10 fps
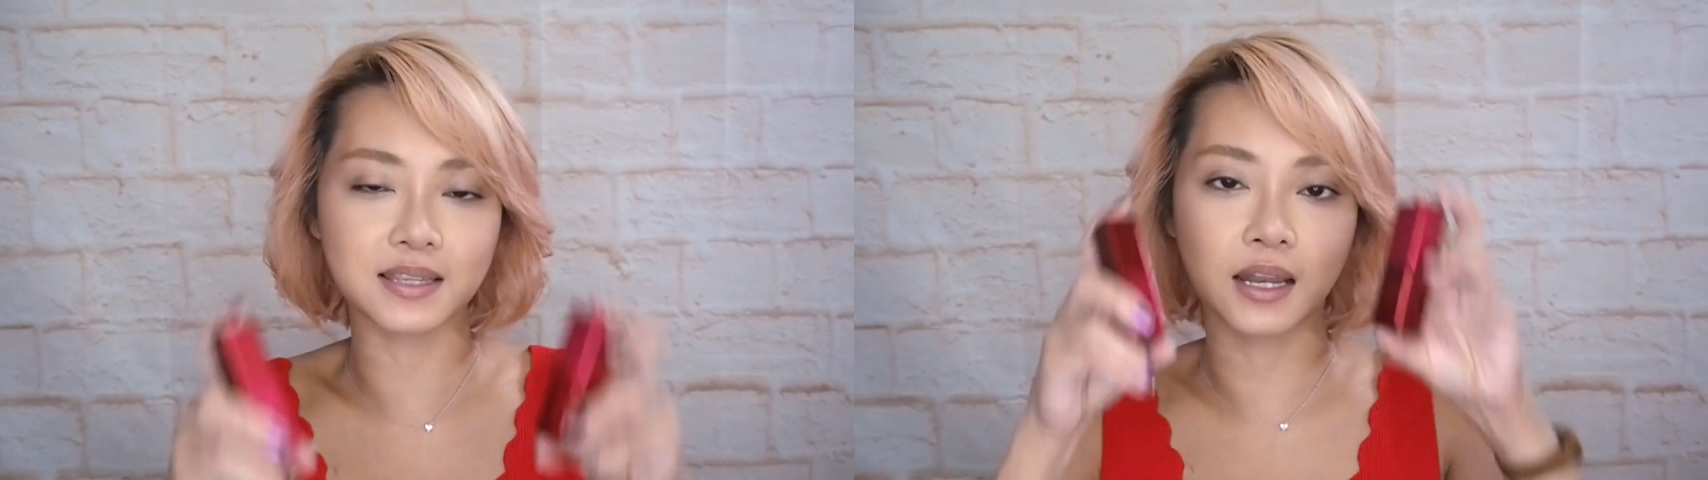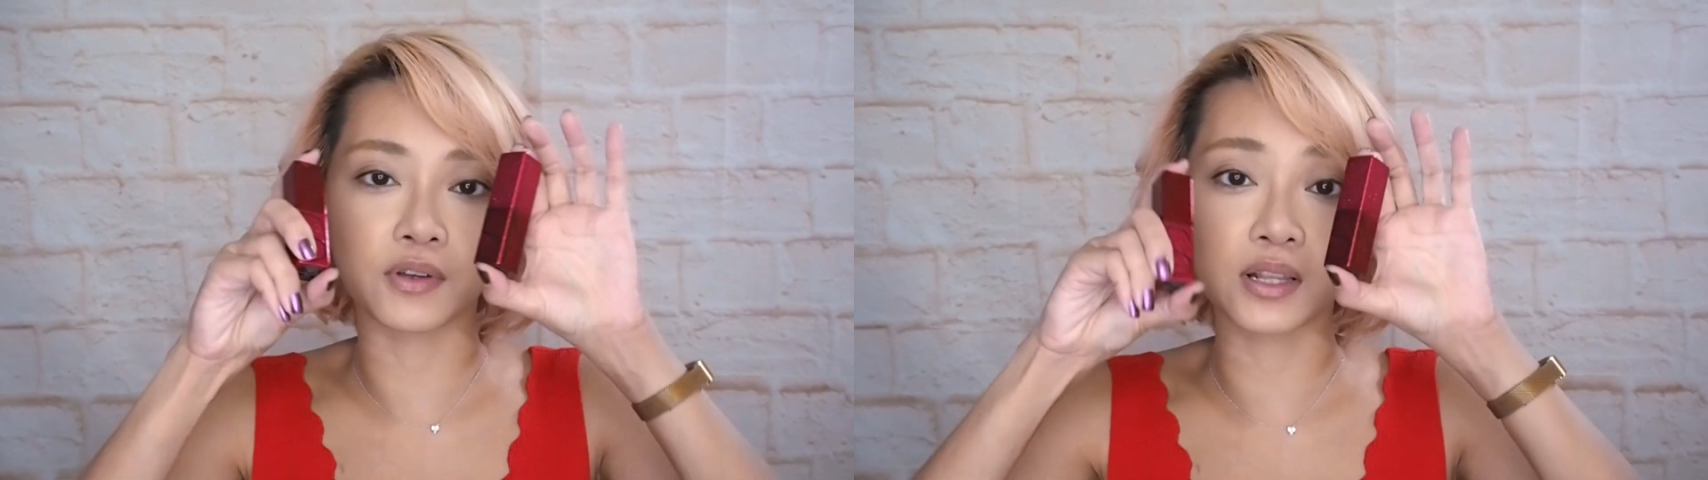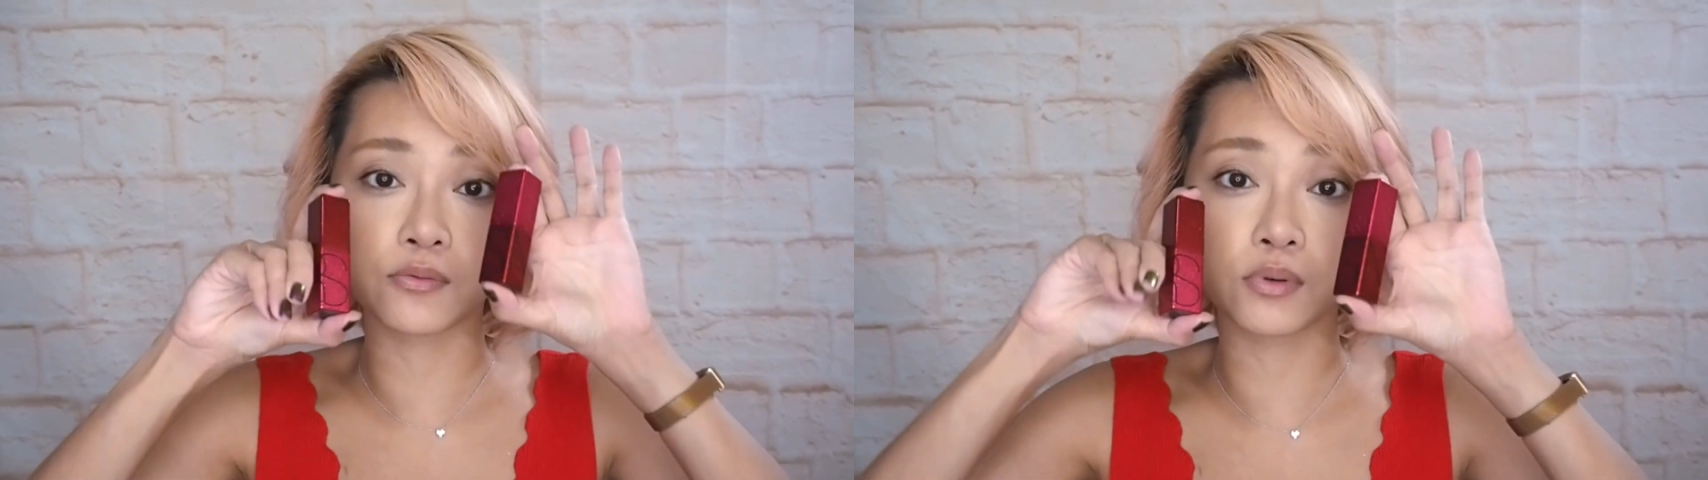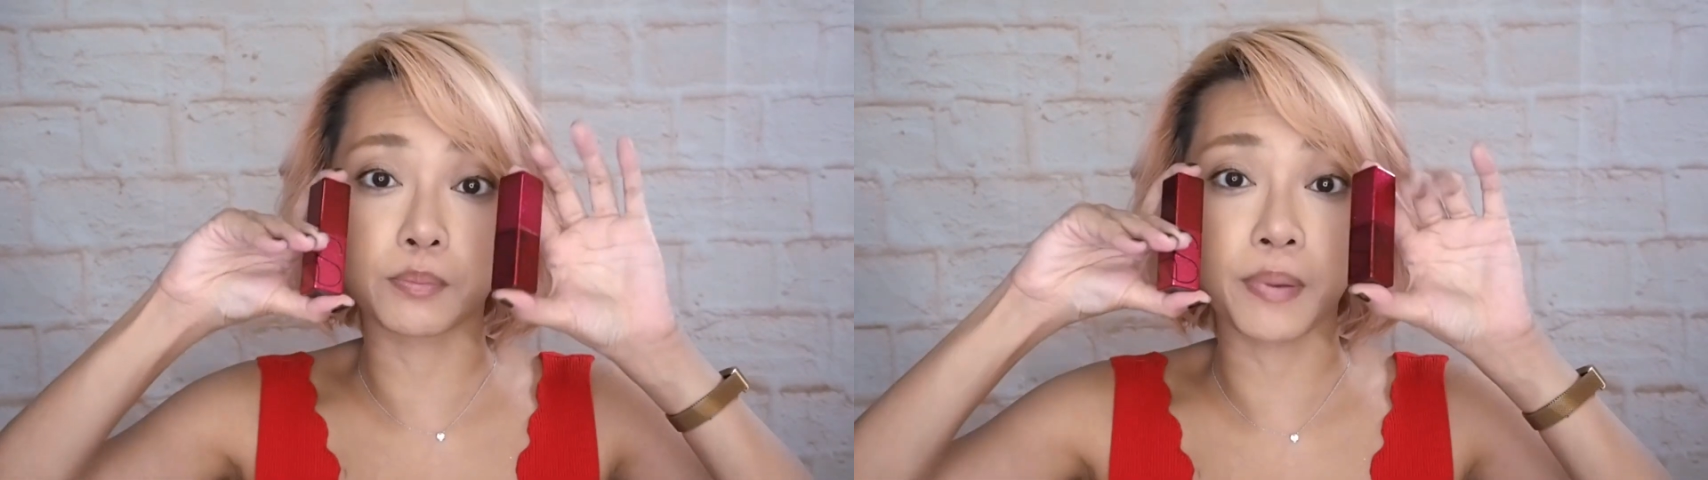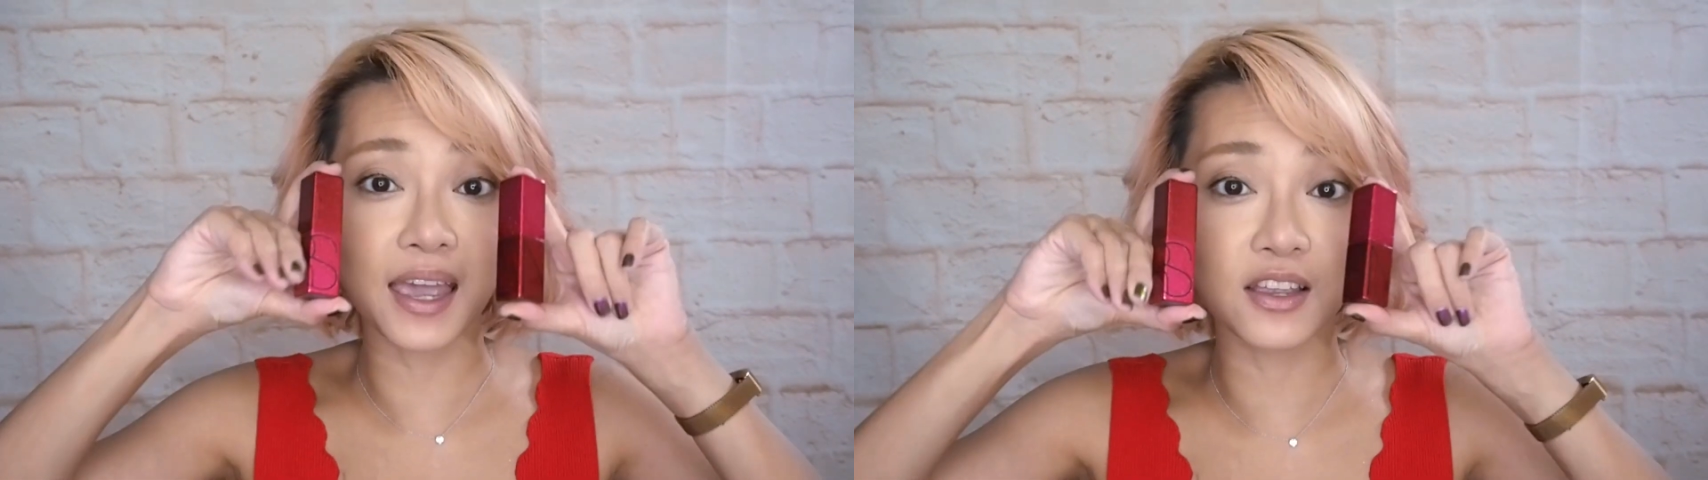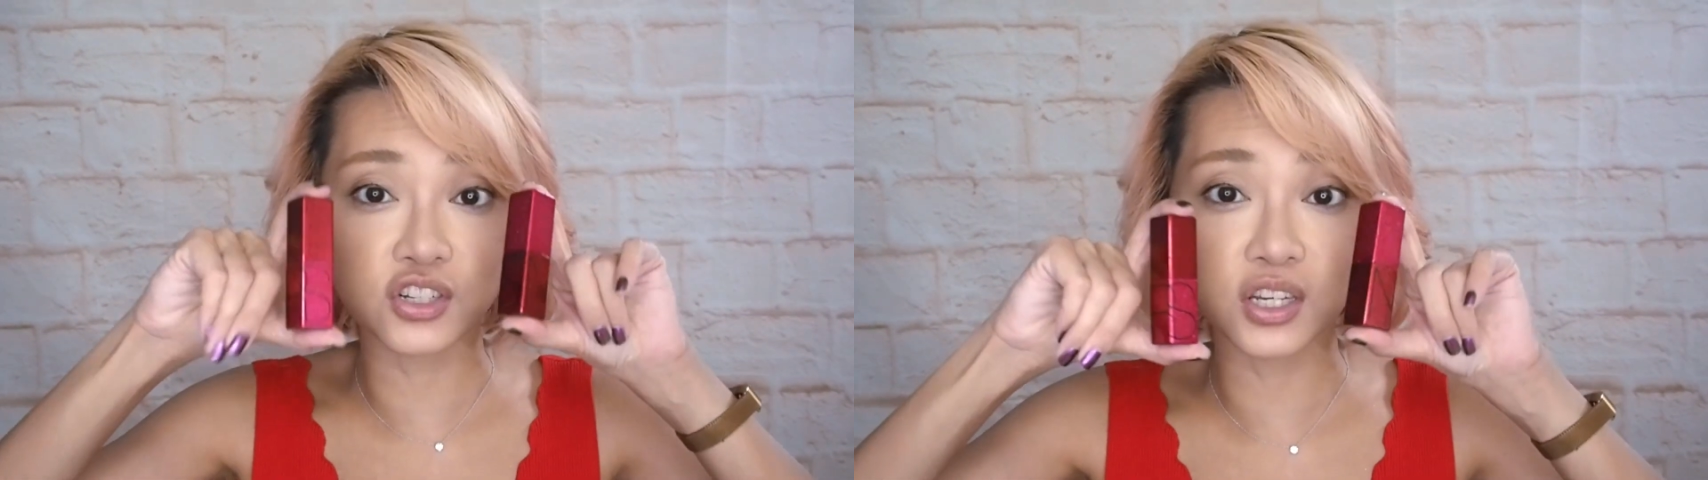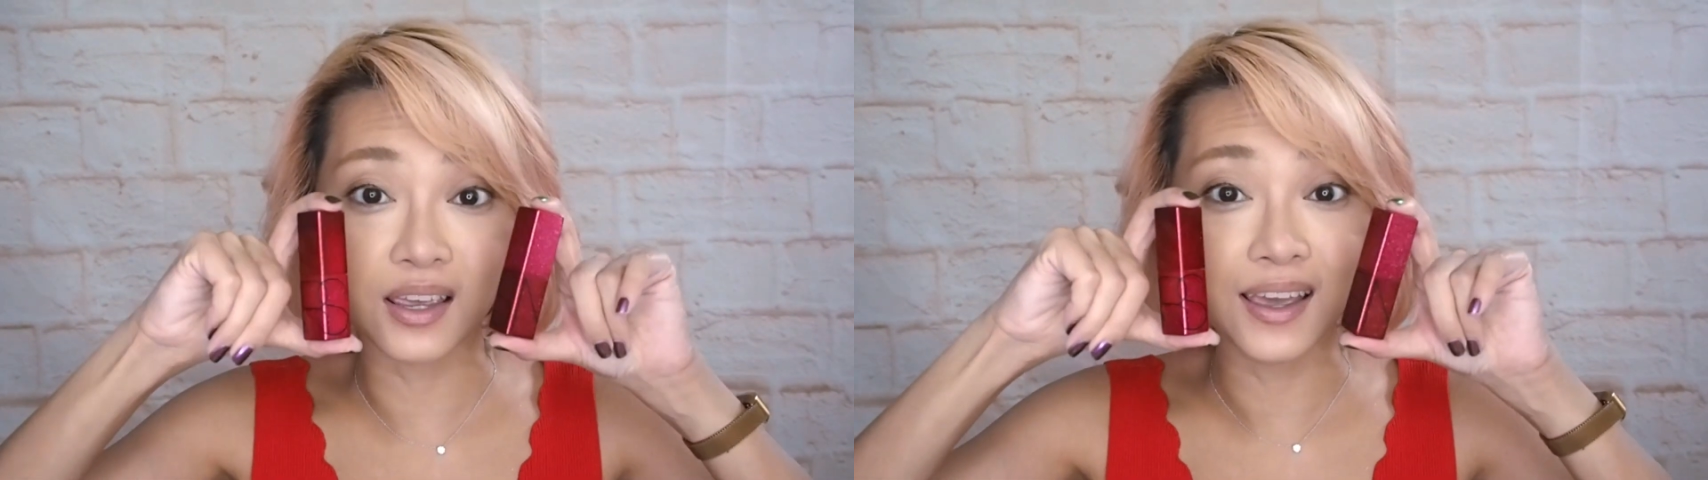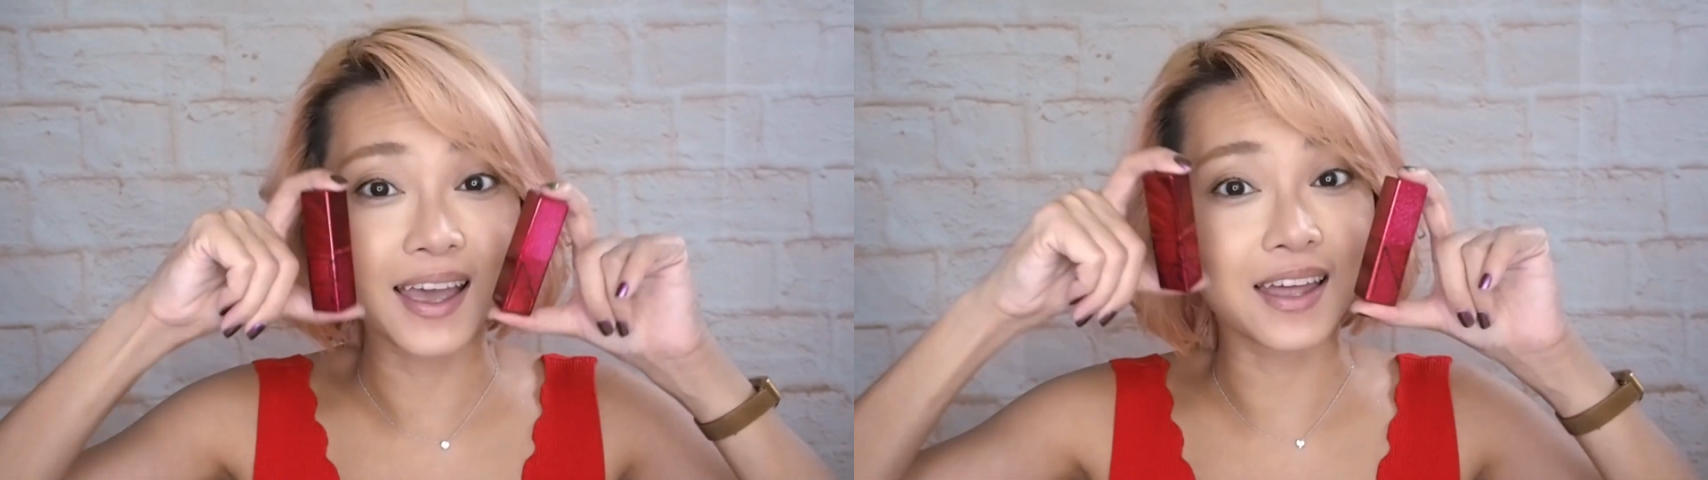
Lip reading: that have glittery packaging